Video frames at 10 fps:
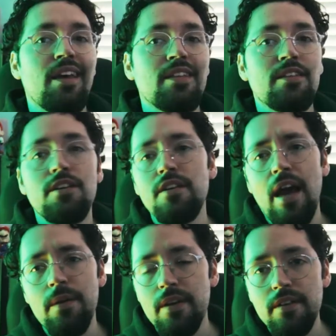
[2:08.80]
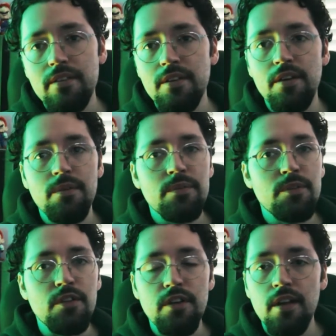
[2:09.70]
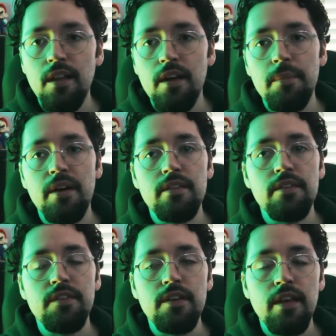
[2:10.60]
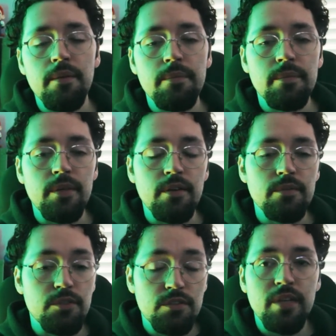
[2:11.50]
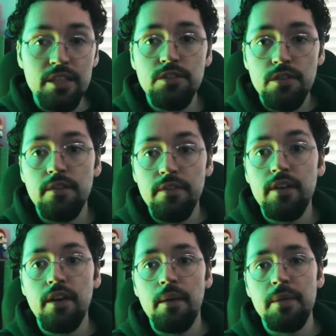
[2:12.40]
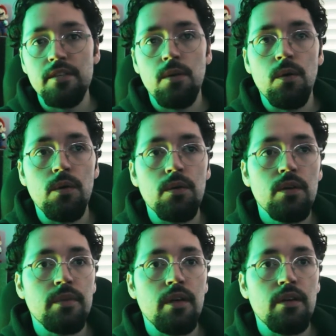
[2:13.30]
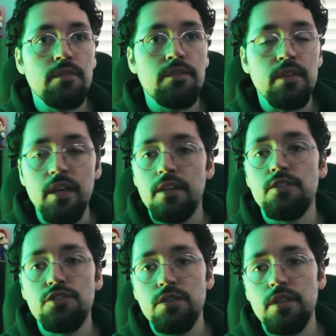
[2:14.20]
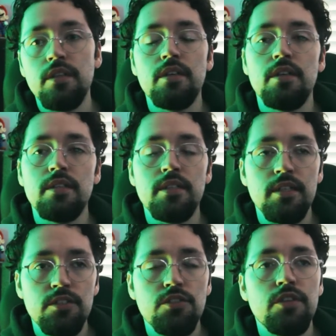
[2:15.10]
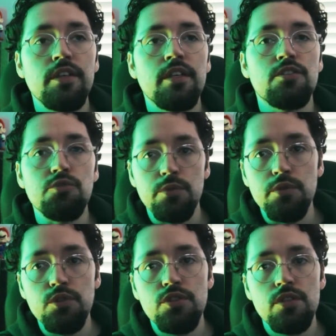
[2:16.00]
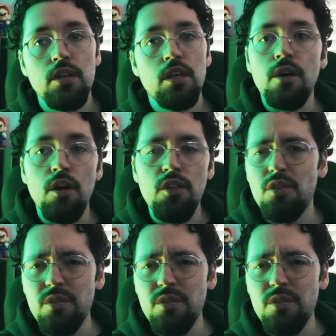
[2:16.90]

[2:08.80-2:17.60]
It's a good outing. You know, you learn a lot about the video game, you know, just history of video game as a whole, of the industry, its history, its roots, all the